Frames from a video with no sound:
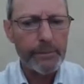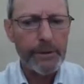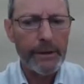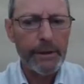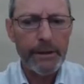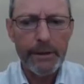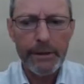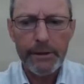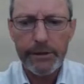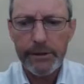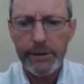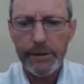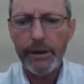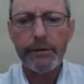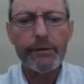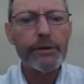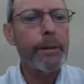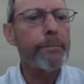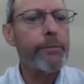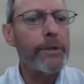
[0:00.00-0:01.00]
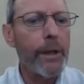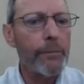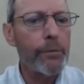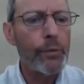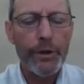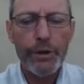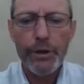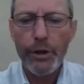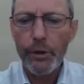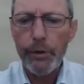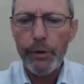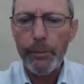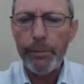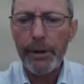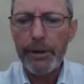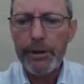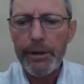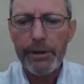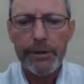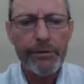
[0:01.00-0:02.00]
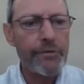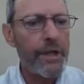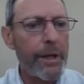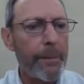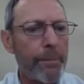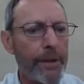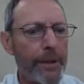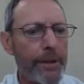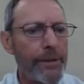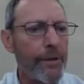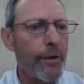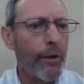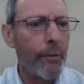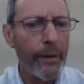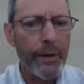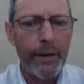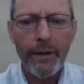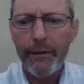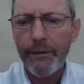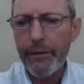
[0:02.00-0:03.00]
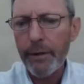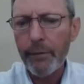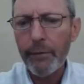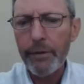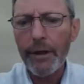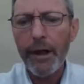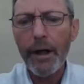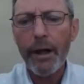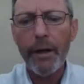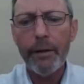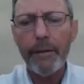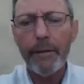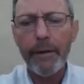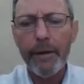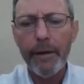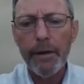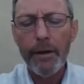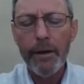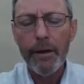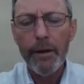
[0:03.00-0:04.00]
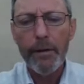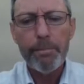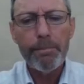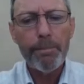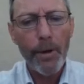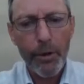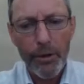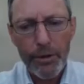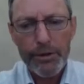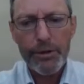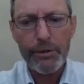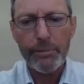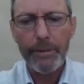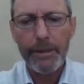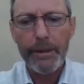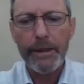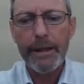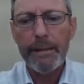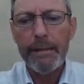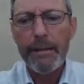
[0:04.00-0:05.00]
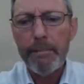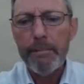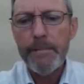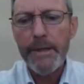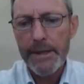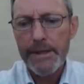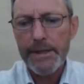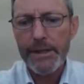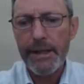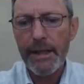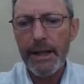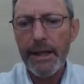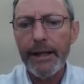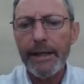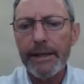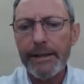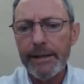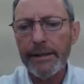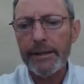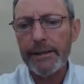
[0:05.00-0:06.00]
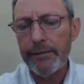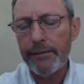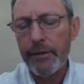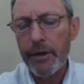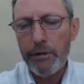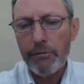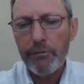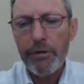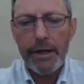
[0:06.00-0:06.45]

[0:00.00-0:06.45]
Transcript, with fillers: I mean, it's you know sometimes we show you pictures of Japanese knotweed and you think, well, I can't possibly miss that. It's a very